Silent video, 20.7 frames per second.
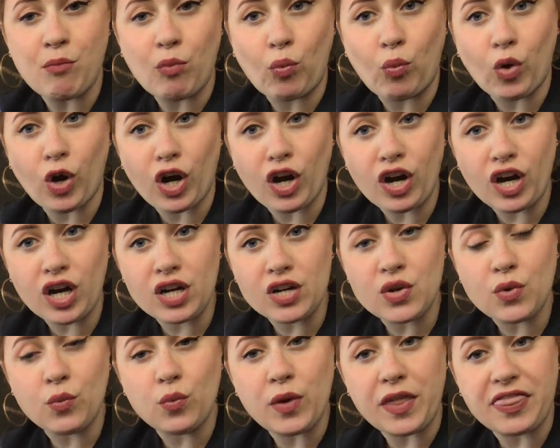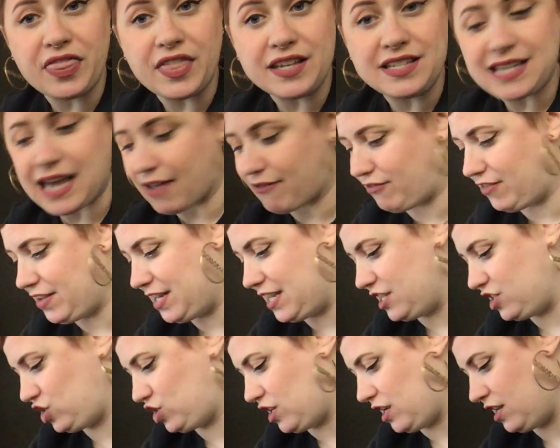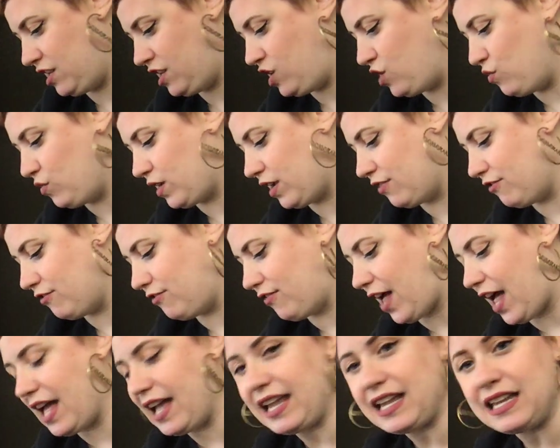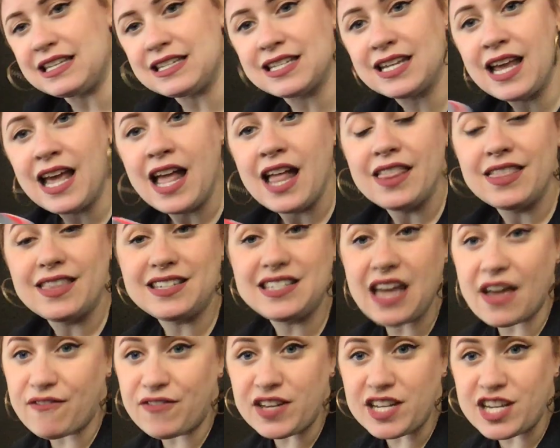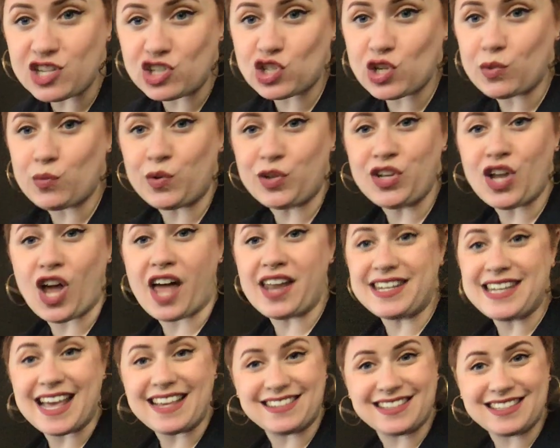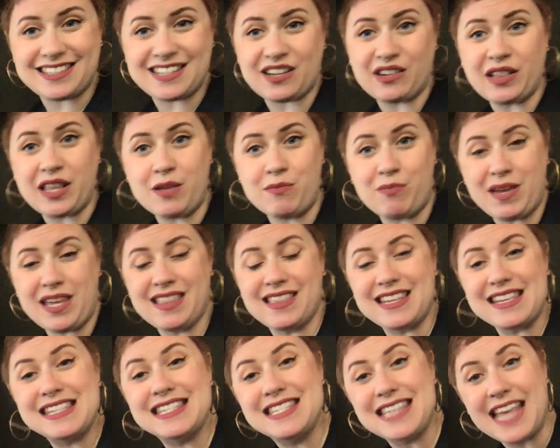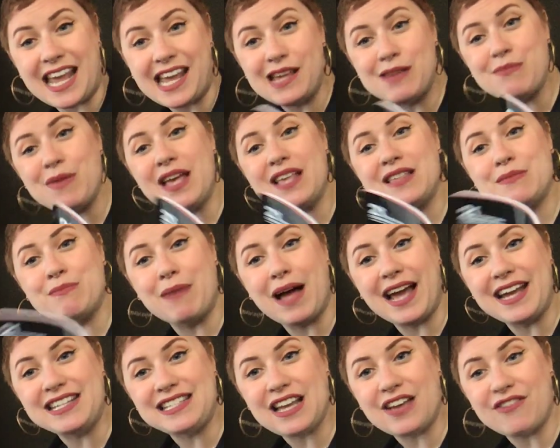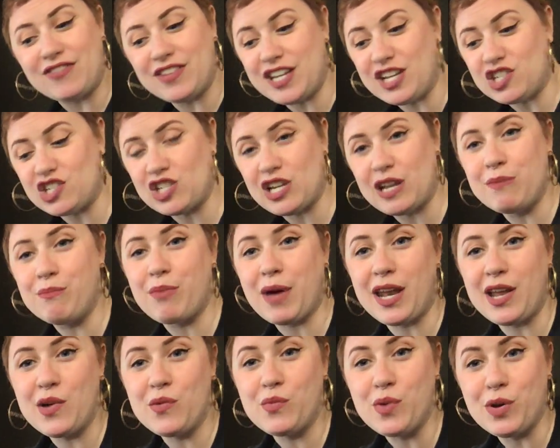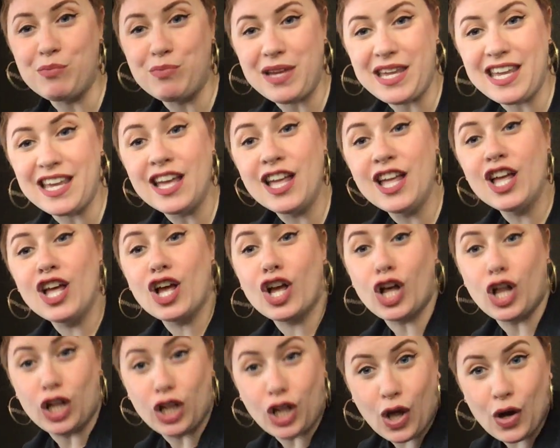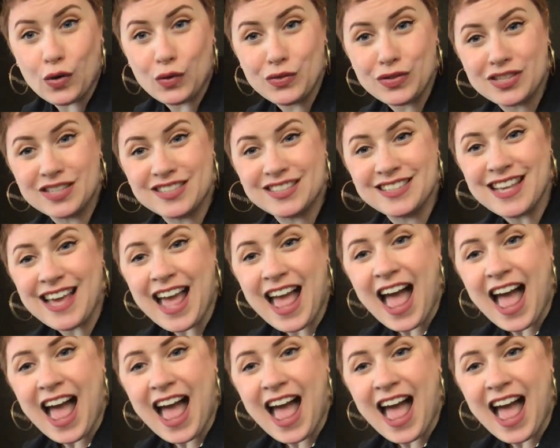word with the definition you can find. The definition will not necessarily be the same as my definition, but it will be close.